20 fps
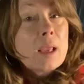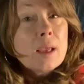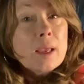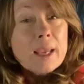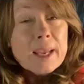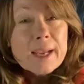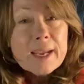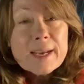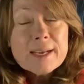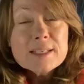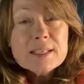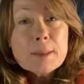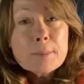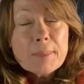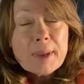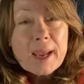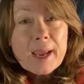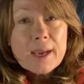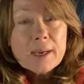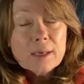Hey guys, I'm
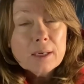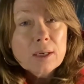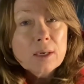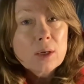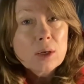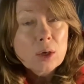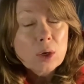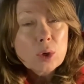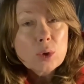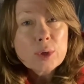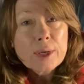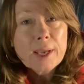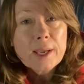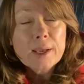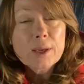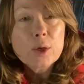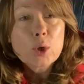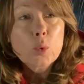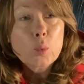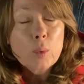back.
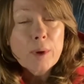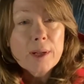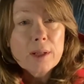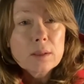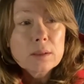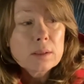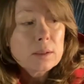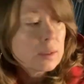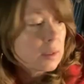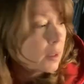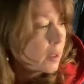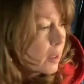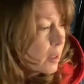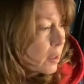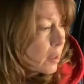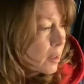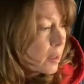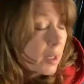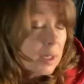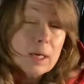Okay, well,
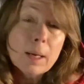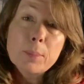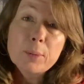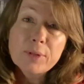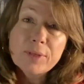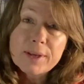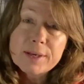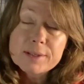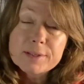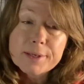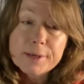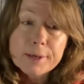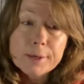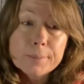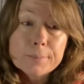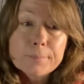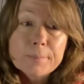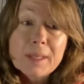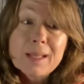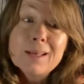a couple things
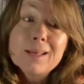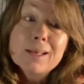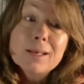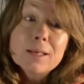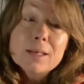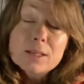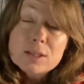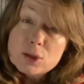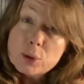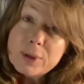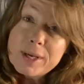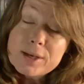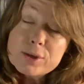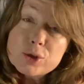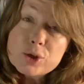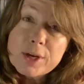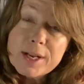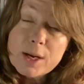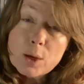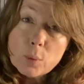here. So
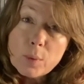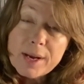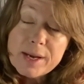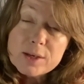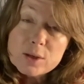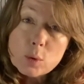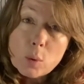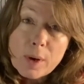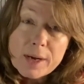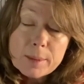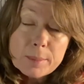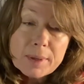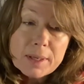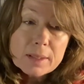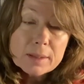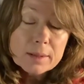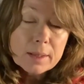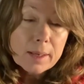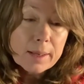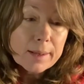yesterday it rained quite a
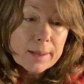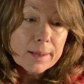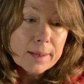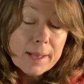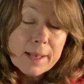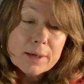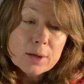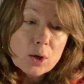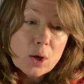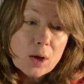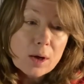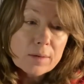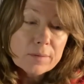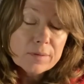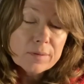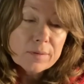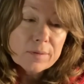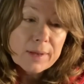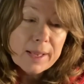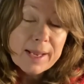bit on and
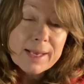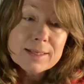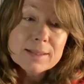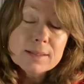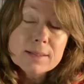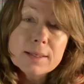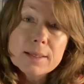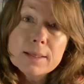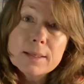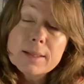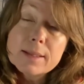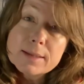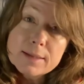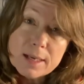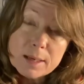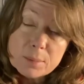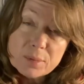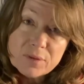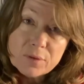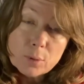off, as did the
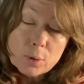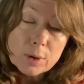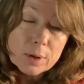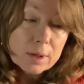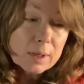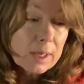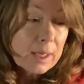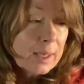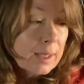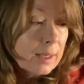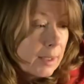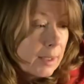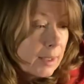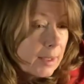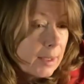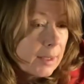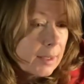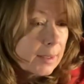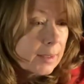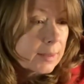day before.
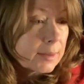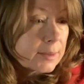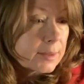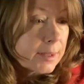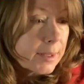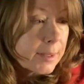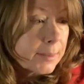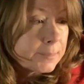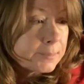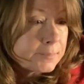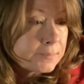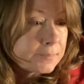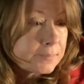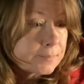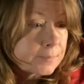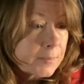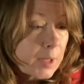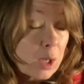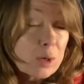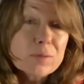And
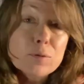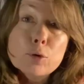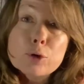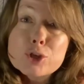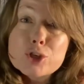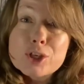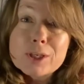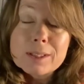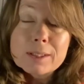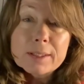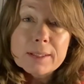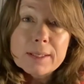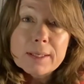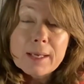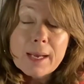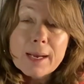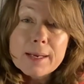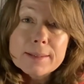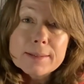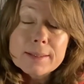
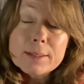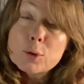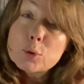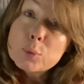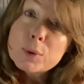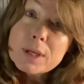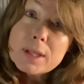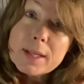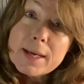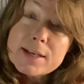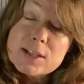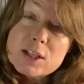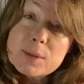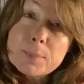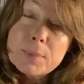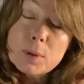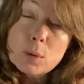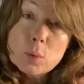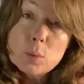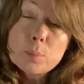unfortunately, I didn't realize
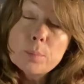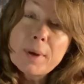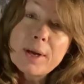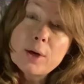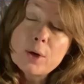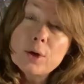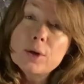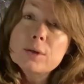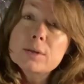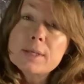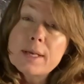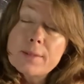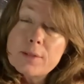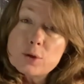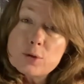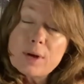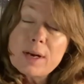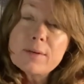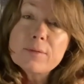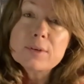it, but my curtain on the
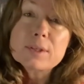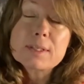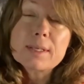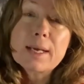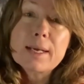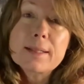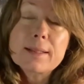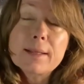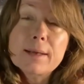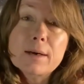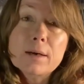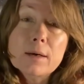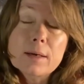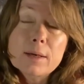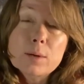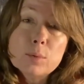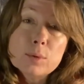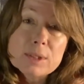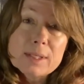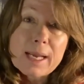driver's side there,
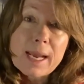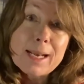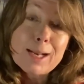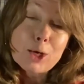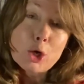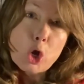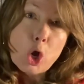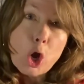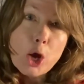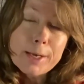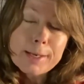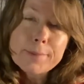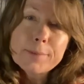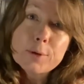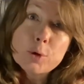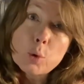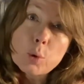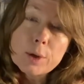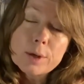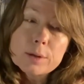it was kind of caught in
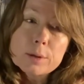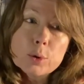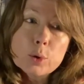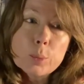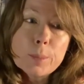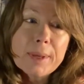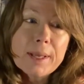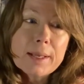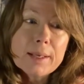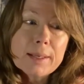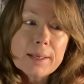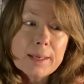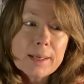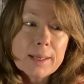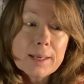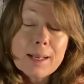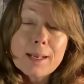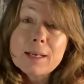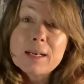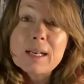the door a little bit
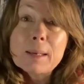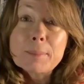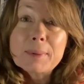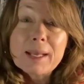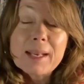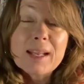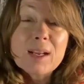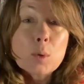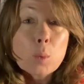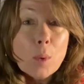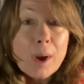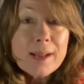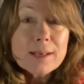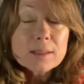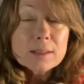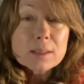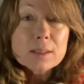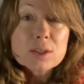and ended up getting wet.